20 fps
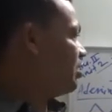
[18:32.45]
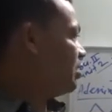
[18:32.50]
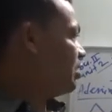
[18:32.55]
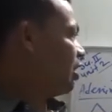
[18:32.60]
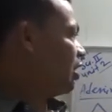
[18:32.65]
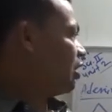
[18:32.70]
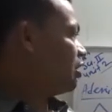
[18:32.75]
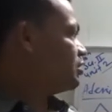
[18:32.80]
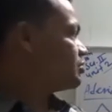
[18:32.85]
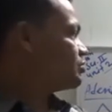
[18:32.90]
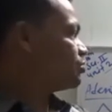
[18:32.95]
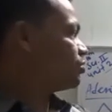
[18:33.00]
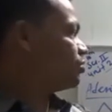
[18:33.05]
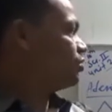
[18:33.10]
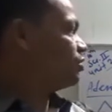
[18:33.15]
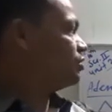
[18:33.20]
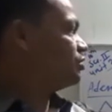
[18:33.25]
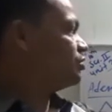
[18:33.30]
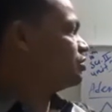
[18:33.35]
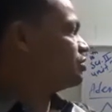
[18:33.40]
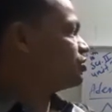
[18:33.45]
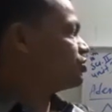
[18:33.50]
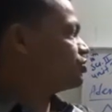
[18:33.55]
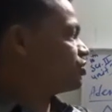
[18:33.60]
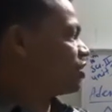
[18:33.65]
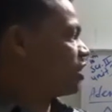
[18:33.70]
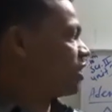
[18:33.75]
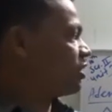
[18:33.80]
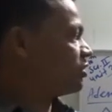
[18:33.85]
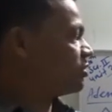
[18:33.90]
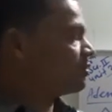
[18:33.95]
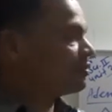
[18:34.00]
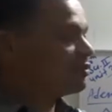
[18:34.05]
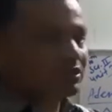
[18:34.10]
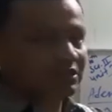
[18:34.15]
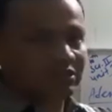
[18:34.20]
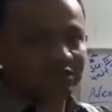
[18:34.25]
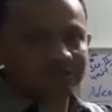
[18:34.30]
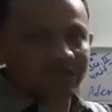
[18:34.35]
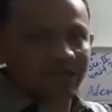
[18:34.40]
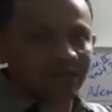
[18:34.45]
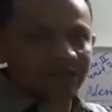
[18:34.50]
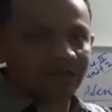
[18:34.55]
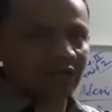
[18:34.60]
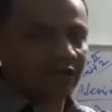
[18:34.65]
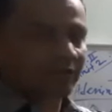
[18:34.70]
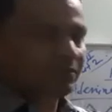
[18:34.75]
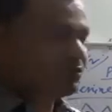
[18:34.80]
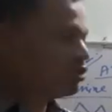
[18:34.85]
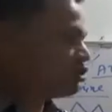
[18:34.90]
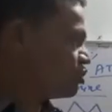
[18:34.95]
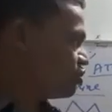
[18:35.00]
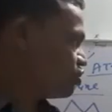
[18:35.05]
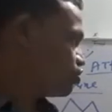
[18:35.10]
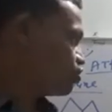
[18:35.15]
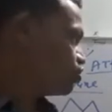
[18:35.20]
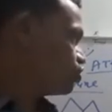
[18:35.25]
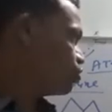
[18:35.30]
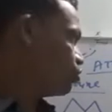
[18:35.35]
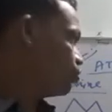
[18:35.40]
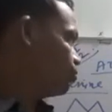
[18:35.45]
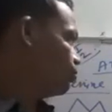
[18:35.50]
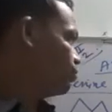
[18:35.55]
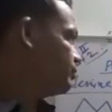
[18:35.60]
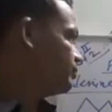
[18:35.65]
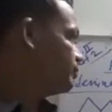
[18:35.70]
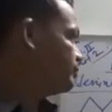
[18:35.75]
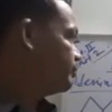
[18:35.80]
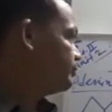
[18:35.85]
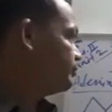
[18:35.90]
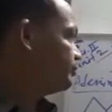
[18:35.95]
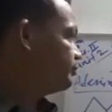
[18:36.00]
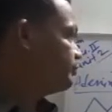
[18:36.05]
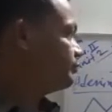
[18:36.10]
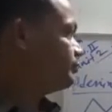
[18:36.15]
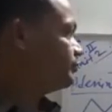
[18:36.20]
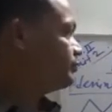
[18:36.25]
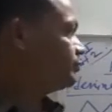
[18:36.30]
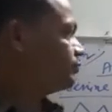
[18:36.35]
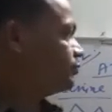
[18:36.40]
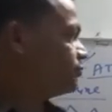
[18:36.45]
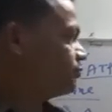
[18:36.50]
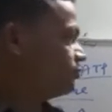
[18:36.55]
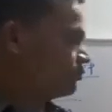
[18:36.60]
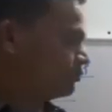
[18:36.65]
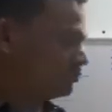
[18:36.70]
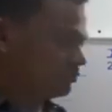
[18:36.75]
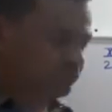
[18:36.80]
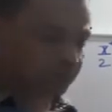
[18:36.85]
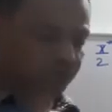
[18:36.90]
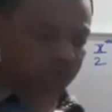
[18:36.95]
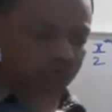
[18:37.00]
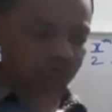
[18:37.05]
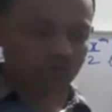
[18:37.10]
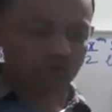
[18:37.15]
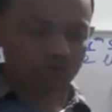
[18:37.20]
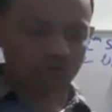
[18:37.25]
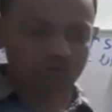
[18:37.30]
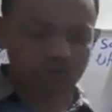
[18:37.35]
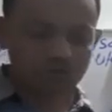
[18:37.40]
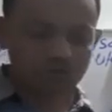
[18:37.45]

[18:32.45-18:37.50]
Also in this chart, this diagram is shown. So this